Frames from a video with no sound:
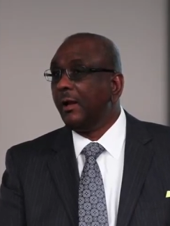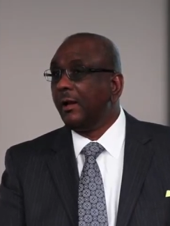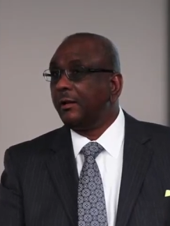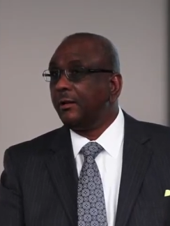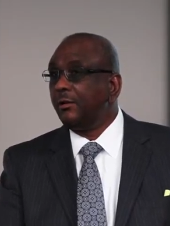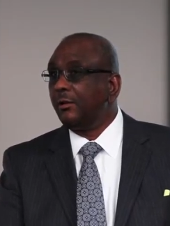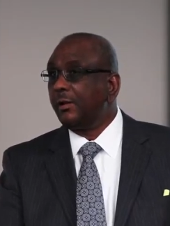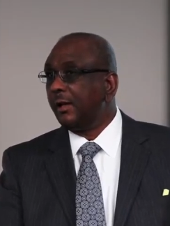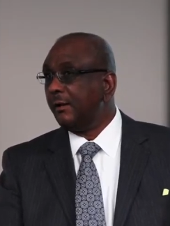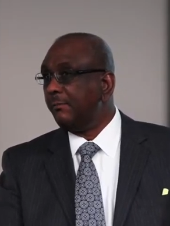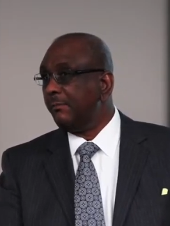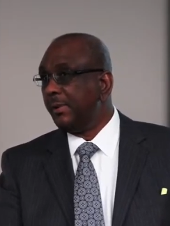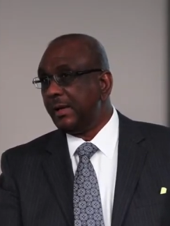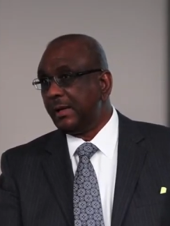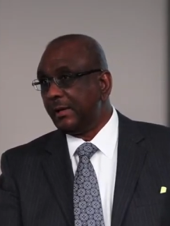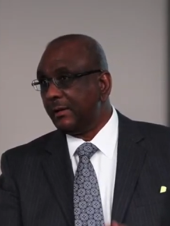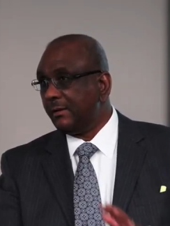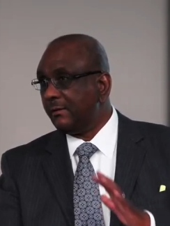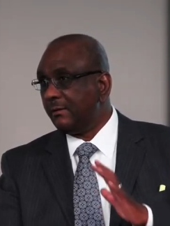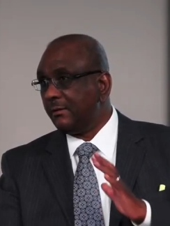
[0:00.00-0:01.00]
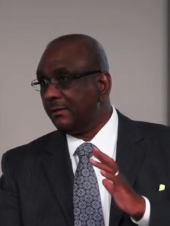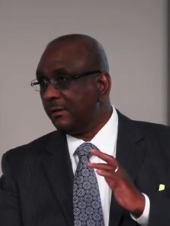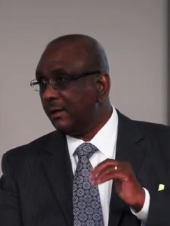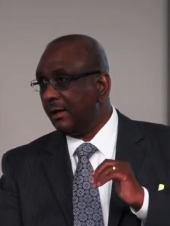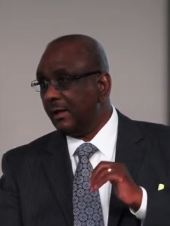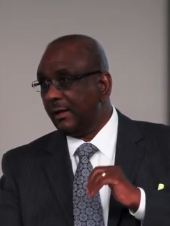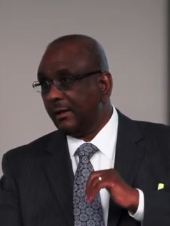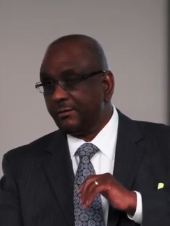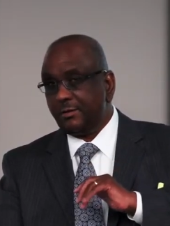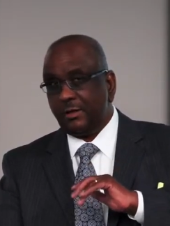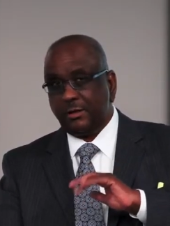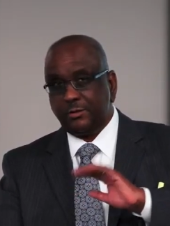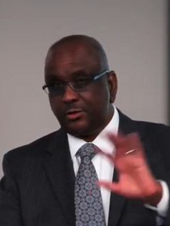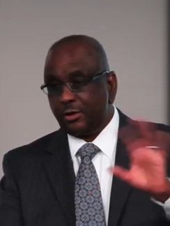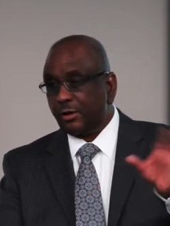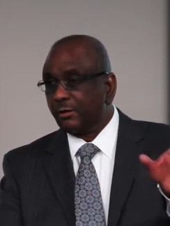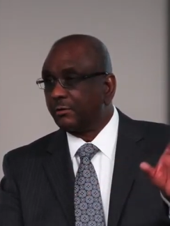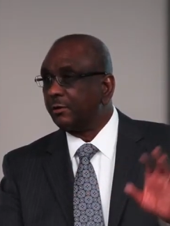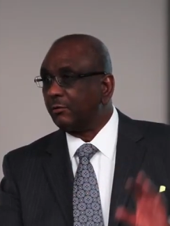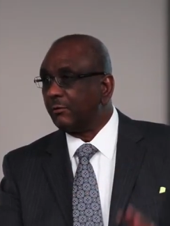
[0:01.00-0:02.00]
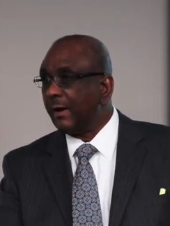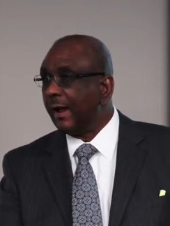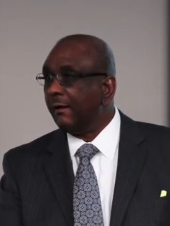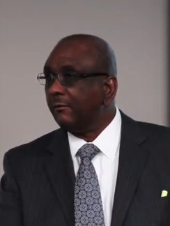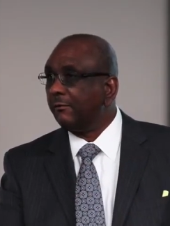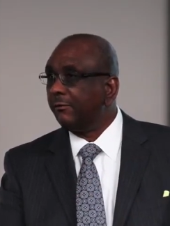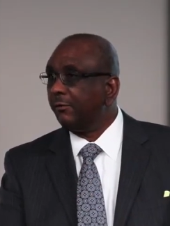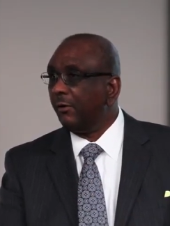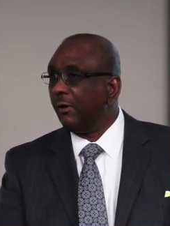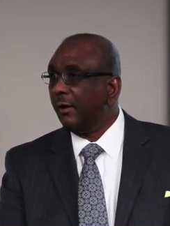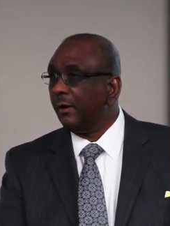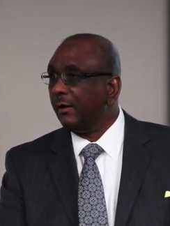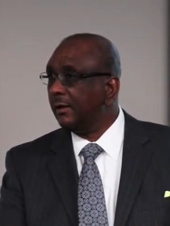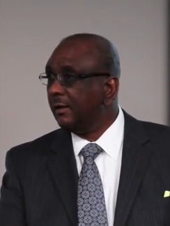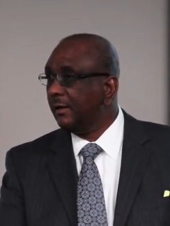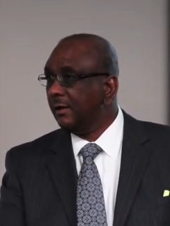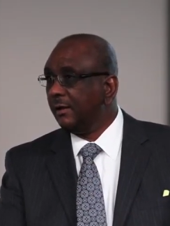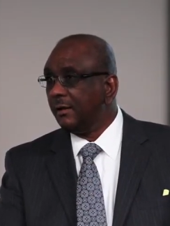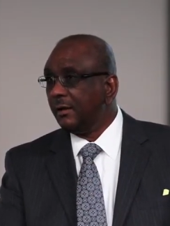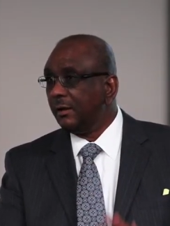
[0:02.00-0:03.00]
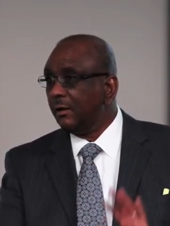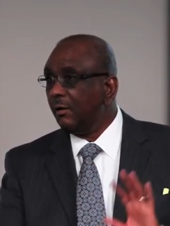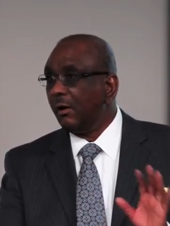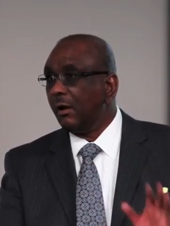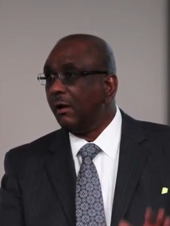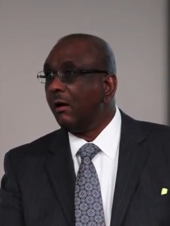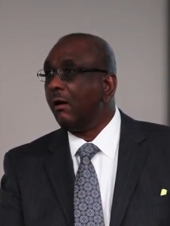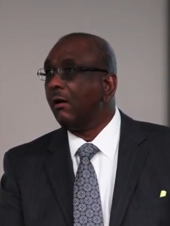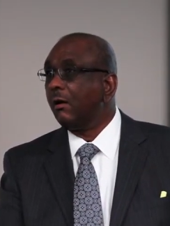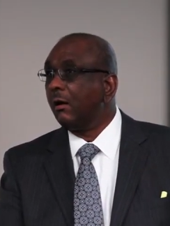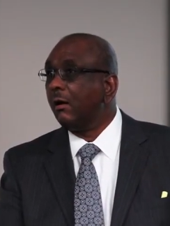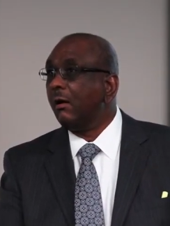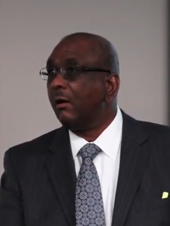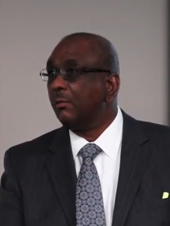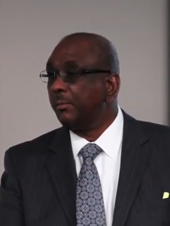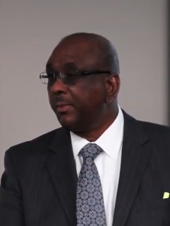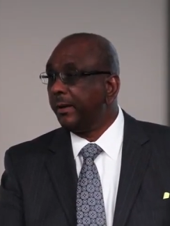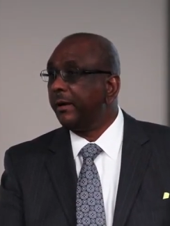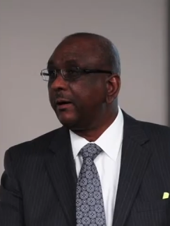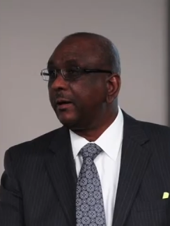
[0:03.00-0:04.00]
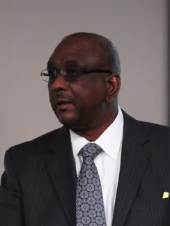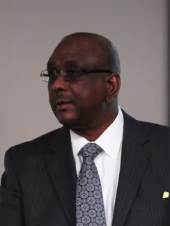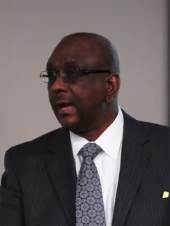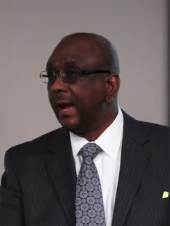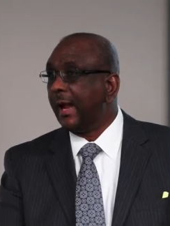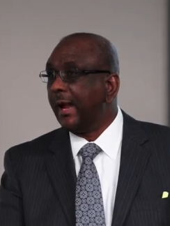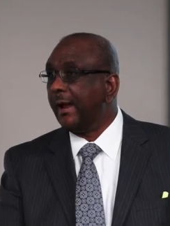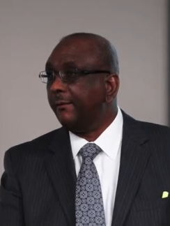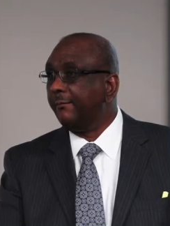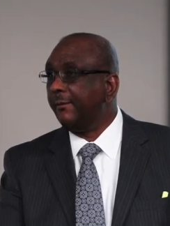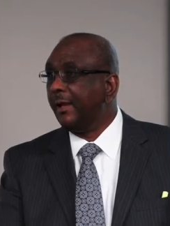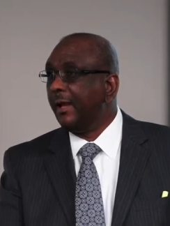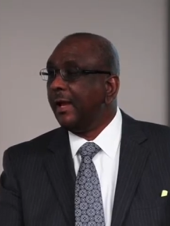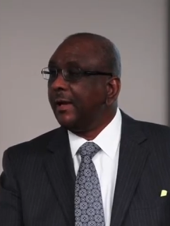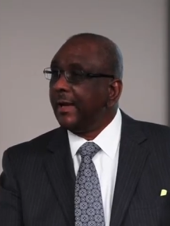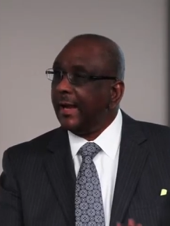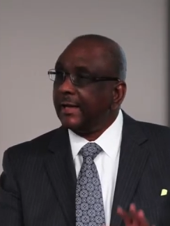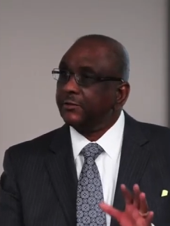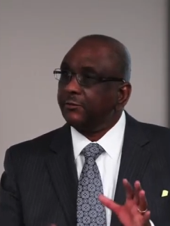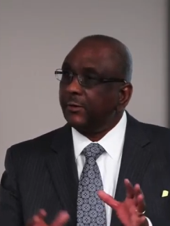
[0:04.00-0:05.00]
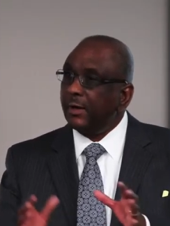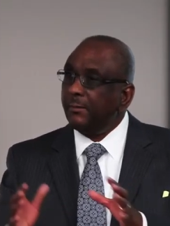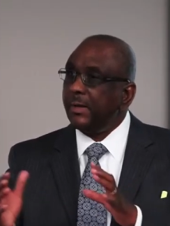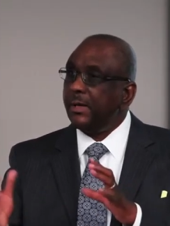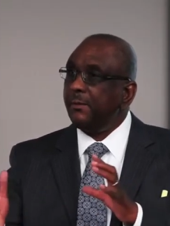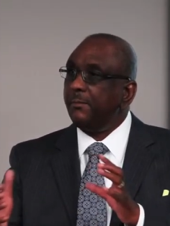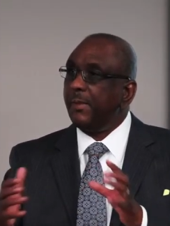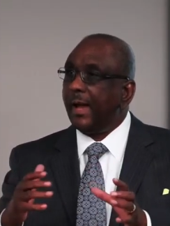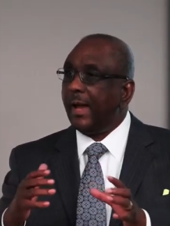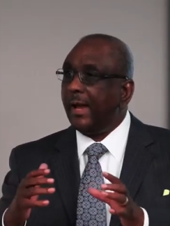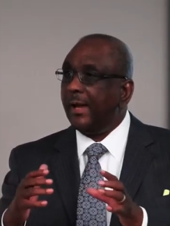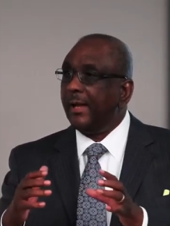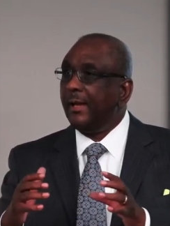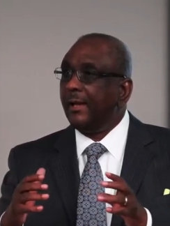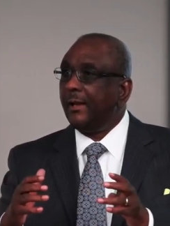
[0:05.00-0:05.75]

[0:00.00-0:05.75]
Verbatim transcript: You can be uh, jerked around for you know a long, long period of time, and that's what I mean by